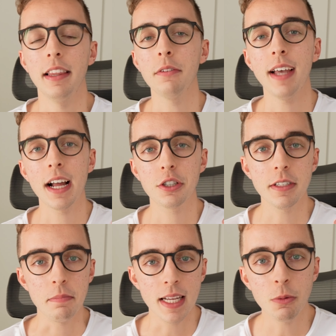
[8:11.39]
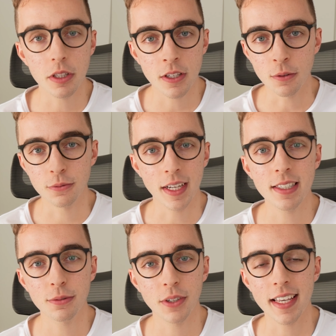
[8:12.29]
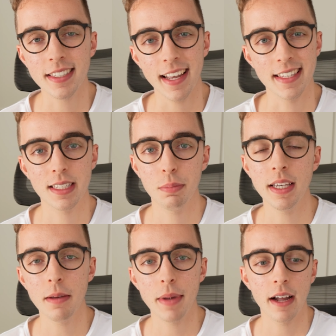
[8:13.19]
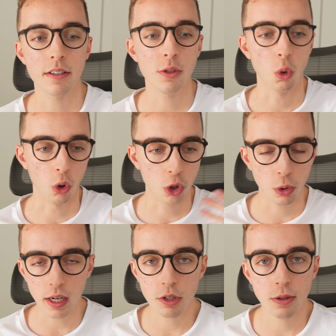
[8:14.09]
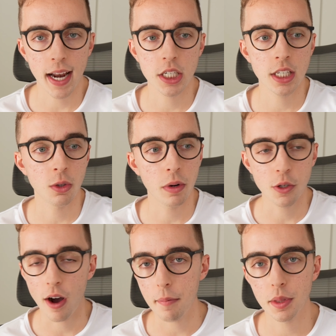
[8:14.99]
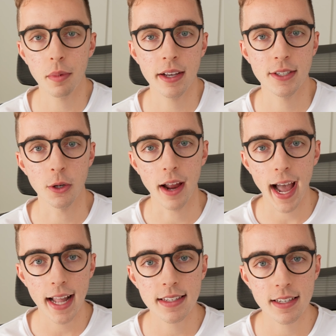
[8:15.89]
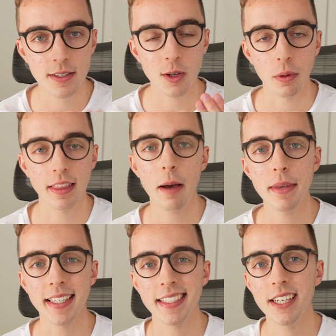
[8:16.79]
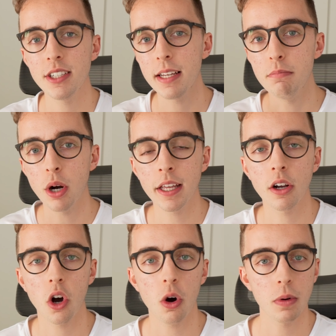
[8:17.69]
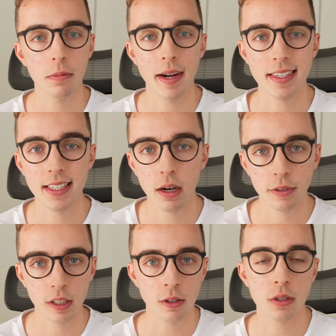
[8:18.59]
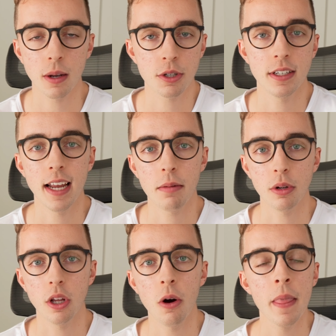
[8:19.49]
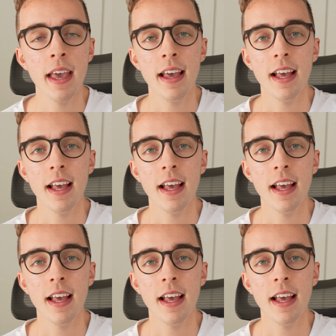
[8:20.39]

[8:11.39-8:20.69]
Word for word: I'd love to actually meet with you face to face and speak about your creative strategy and the way you optimize your ads. So with that being said, you can book in a call with myself in the description down below